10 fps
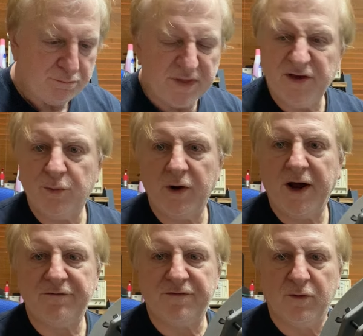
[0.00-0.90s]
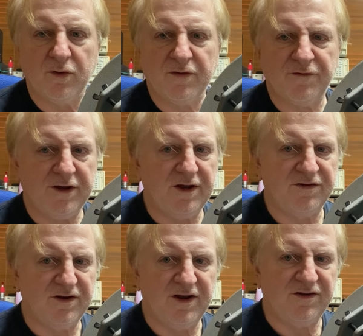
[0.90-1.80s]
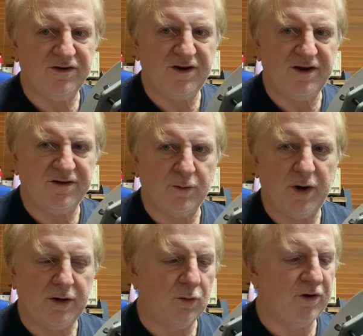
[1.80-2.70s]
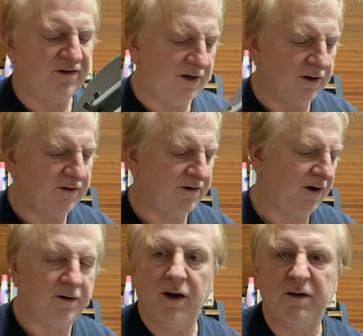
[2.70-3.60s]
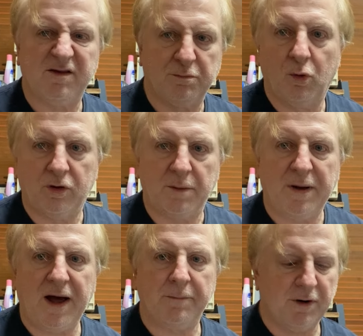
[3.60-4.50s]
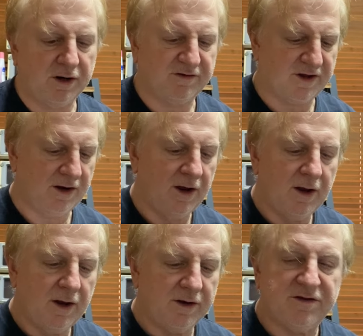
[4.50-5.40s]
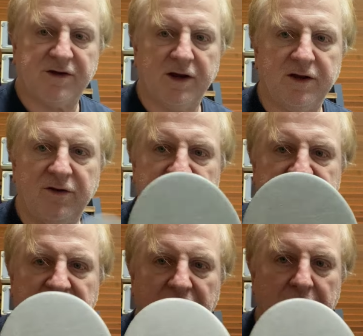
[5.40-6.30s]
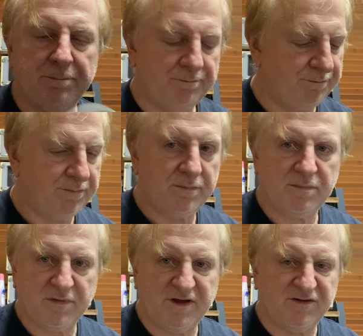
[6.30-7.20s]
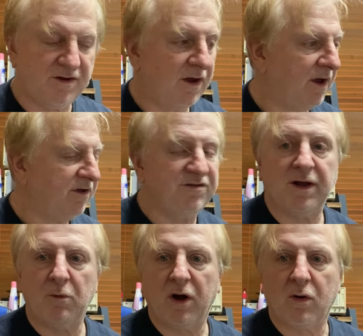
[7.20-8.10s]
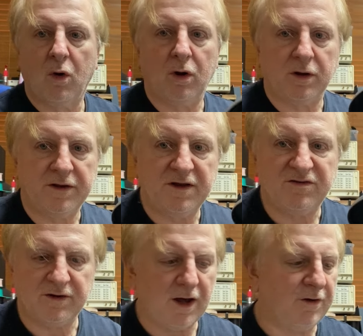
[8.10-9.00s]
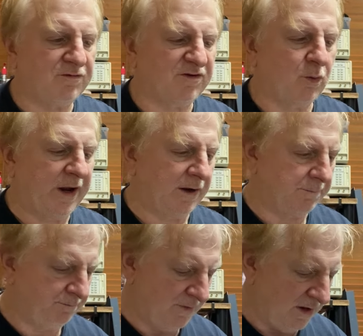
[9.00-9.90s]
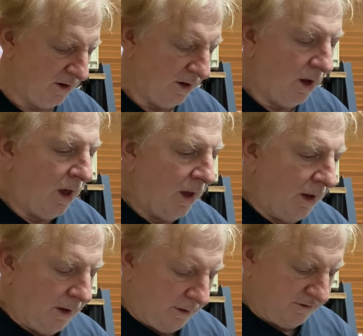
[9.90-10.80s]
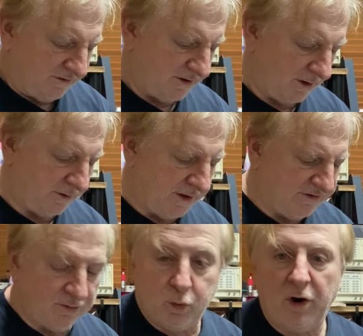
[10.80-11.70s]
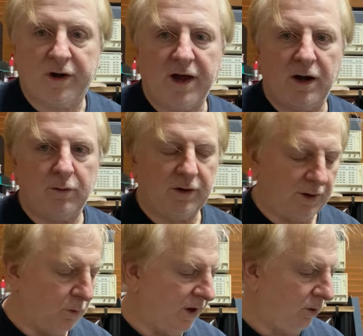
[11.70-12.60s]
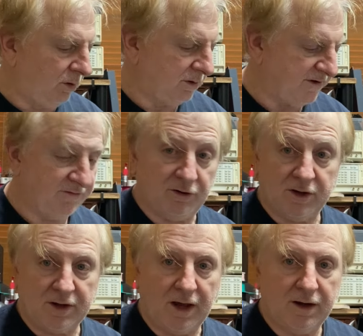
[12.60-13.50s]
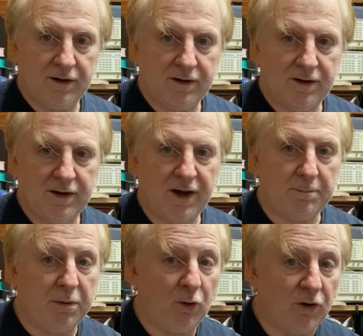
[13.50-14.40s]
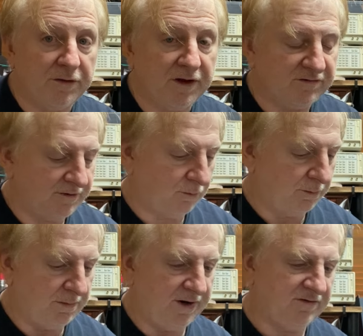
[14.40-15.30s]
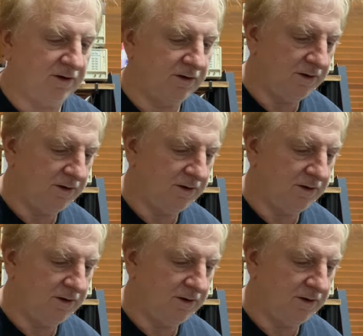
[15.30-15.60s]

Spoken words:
This one I had for years and years and years, and it went noisy. So I just pulled it apart. But I'm just going to use the this, stick my coil in this and go for a swing. So that should work out really well. It's even got the nut and bolt on there still. Amazing.